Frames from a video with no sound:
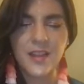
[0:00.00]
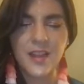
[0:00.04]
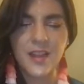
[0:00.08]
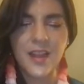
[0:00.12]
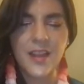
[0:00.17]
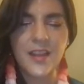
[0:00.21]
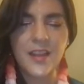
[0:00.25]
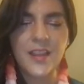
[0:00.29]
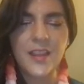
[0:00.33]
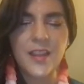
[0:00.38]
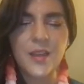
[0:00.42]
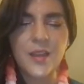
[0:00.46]

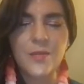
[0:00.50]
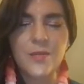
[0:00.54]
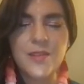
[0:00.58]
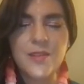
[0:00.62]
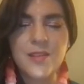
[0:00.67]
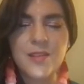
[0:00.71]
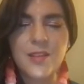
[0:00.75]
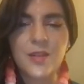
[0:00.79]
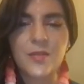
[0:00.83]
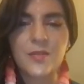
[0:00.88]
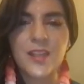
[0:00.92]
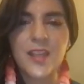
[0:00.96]
And he
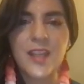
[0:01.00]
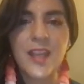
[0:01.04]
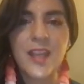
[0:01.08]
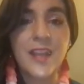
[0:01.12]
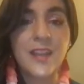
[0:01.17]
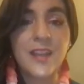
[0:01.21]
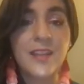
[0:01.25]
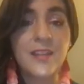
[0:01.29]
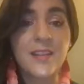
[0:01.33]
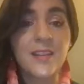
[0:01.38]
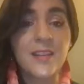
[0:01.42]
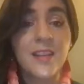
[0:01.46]
was lonely,
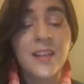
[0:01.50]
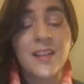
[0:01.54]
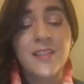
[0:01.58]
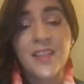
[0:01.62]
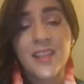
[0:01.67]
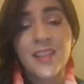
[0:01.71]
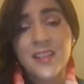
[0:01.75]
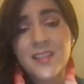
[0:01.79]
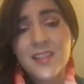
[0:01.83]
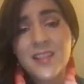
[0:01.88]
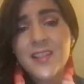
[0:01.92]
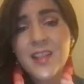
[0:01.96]
and
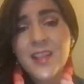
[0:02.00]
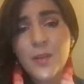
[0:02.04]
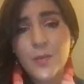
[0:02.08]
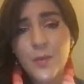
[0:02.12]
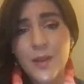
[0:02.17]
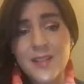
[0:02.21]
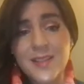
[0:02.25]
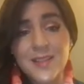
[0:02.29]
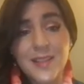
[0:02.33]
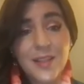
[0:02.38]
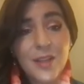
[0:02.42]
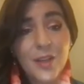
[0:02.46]
indeed he
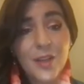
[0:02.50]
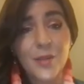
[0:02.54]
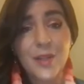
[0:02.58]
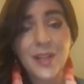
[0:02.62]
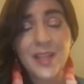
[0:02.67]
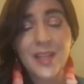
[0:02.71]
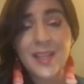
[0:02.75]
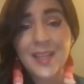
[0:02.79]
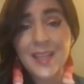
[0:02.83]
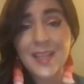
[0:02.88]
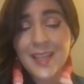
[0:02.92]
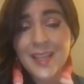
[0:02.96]
was alone,
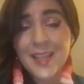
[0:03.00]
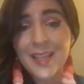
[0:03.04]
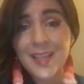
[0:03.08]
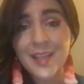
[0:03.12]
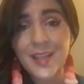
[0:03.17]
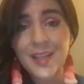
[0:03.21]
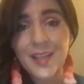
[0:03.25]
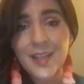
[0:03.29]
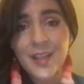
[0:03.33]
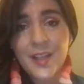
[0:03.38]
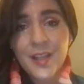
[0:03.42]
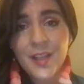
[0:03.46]
and
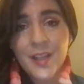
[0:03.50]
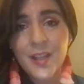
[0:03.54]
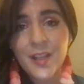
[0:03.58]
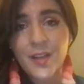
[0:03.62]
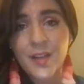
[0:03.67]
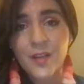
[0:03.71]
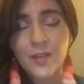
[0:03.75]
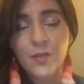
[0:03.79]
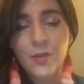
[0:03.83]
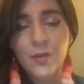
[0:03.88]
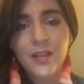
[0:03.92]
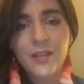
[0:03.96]

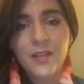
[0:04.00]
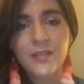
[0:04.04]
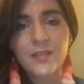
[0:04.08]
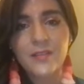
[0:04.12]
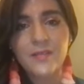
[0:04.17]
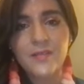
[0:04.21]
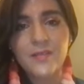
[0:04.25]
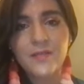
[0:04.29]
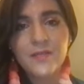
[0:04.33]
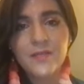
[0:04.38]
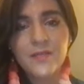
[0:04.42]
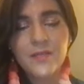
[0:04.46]

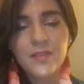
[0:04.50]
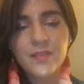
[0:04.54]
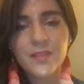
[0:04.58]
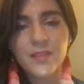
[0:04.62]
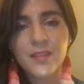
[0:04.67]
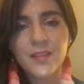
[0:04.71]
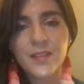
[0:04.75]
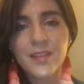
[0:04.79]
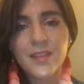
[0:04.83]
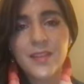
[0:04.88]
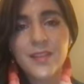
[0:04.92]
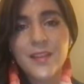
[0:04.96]
well,
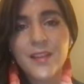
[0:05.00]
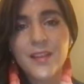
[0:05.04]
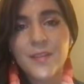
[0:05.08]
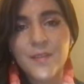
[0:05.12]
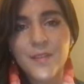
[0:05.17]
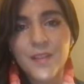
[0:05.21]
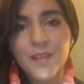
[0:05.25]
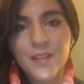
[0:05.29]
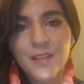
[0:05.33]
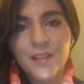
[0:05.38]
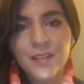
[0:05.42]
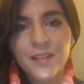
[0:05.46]
he
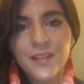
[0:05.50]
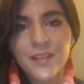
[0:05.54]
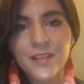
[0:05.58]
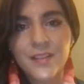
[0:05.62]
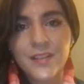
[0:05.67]
loved her.